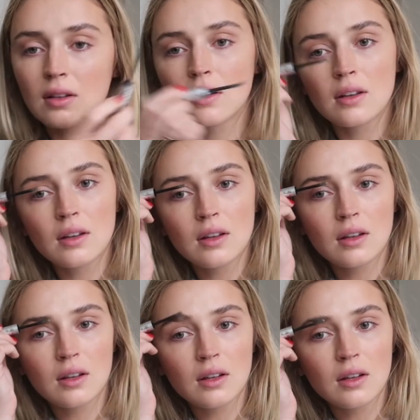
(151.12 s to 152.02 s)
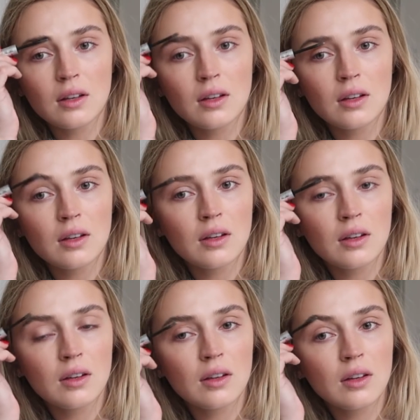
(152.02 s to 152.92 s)

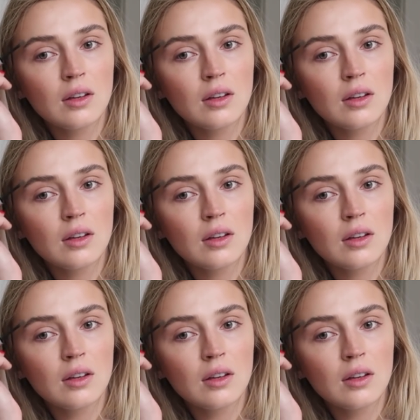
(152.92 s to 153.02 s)
(no one is talking)